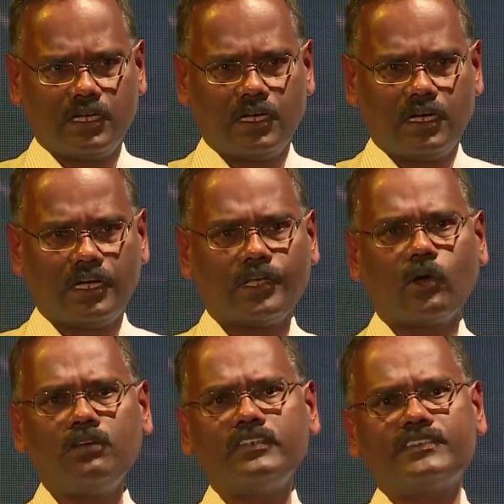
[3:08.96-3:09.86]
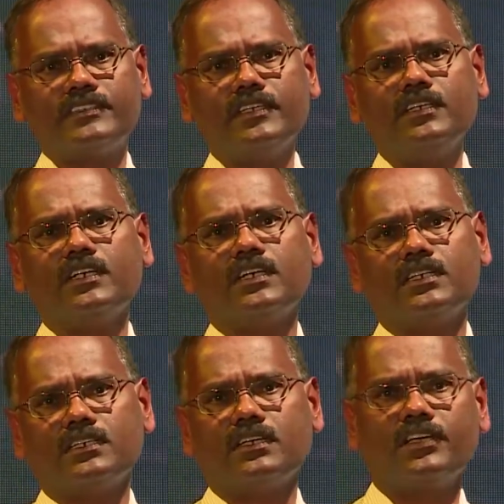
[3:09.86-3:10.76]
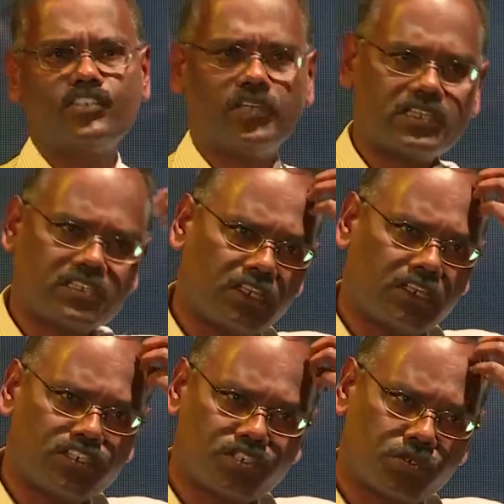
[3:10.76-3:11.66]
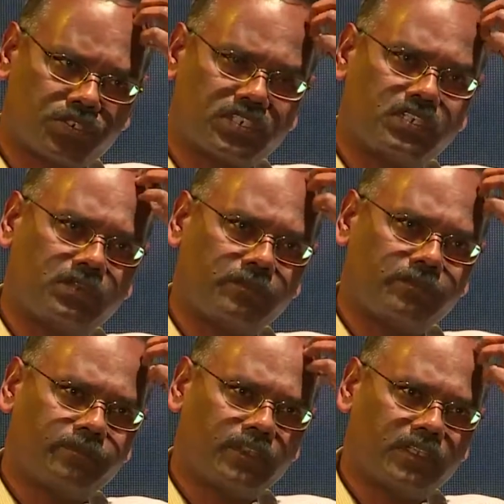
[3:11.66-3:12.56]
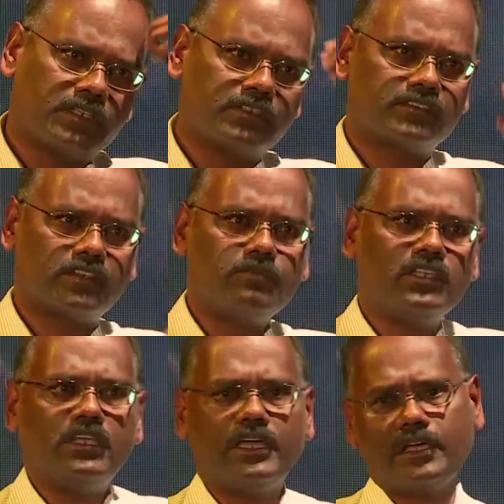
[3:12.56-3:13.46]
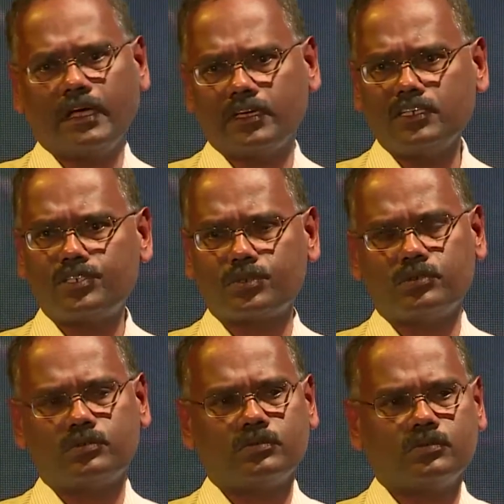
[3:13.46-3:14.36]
I always think an educational institution, something like akin to